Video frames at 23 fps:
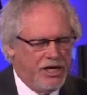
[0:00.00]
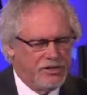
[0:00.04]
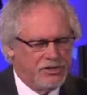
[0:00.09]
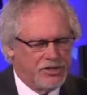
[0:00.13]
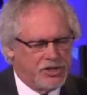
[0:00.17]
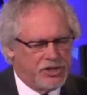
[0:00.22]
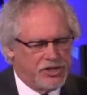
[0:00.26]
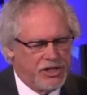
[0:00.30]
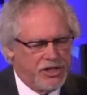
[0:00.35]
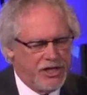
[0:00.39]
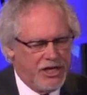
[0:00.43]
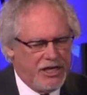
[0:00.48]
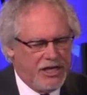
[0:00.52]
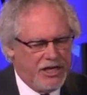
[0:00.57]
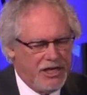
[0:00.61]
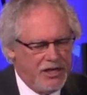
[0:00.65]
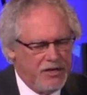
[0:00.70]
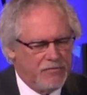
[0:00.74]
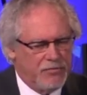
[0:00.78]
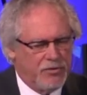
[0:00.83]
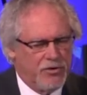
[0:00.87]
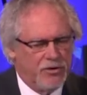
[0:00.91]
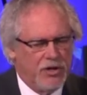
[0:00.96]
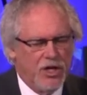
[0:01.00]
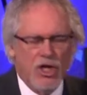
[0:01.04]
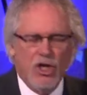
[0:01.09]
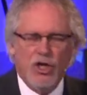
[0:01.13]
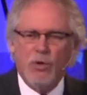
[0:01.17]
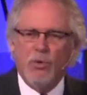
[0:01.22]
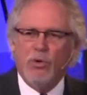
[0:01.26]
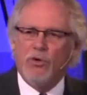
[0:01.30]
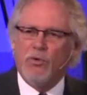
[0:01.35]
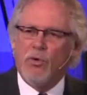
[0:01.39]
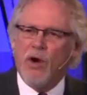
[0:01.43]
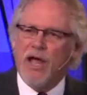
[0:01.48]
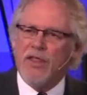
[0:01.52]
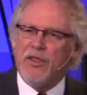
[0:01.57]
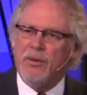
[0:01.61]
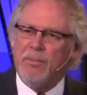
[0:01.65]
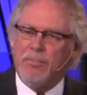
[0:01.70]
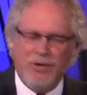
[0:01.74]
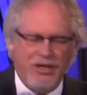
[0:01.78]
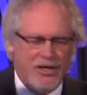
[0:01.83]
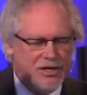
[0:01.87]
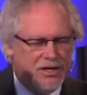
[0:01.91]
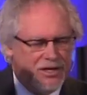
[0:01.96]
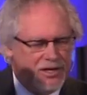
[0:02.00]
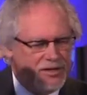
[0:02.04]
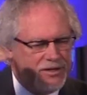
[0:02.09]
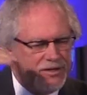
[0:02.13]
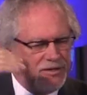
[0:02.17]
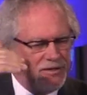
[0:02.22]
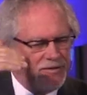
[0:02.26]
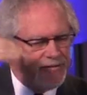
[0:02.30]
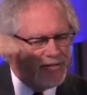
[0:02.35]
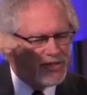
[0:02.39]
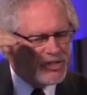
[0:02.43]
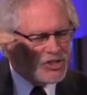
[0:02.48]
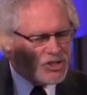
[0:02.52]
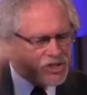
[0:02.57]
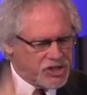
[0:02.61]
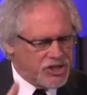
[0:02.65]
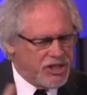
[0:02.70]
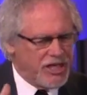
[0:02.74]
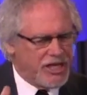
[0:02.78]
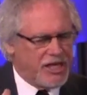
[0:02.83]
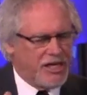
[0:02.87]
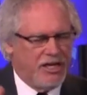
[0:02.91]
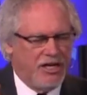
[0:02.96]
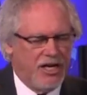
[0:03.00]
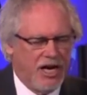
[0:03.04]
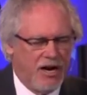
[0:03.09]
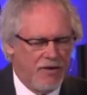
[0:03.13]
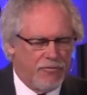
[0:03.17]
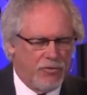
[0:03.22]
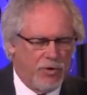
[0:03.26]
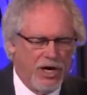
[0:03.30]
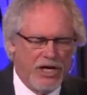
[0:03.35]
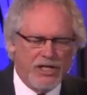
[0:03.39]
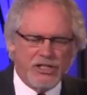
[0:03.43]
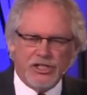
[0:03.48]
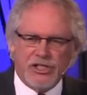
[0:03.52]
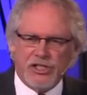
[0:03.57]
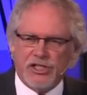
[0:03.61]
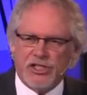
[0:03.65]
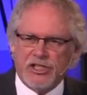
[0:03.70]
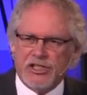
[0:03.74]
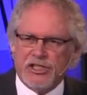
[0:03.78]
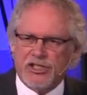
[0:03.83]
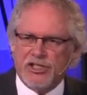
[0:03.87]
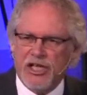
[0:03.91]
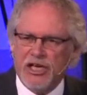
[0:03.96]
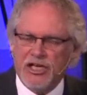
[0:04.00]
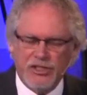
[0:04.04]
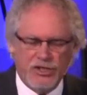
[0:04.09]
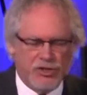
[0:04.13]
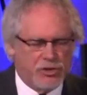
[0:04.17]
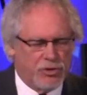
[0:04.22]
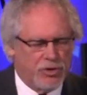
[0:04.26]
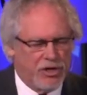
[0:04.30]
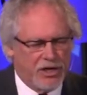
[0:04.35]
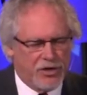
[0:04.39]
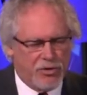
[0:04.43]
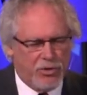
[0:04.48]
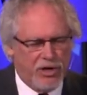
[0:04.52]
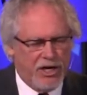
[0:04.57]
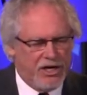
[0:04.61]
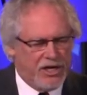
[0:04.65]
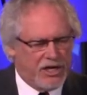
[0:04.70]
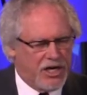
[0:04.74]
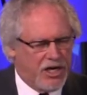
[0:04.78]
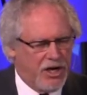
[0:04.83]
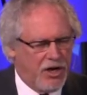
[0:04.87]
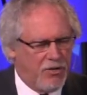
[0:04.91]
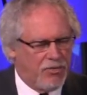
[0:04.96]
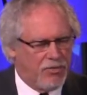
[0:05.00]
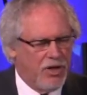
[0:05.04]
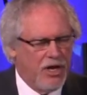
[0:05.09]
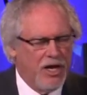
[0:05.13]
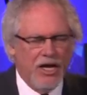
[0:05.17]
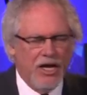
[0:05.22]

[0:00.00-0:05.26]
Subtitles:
and stay evil. You would rather be sick and have righteousness than enjoy great health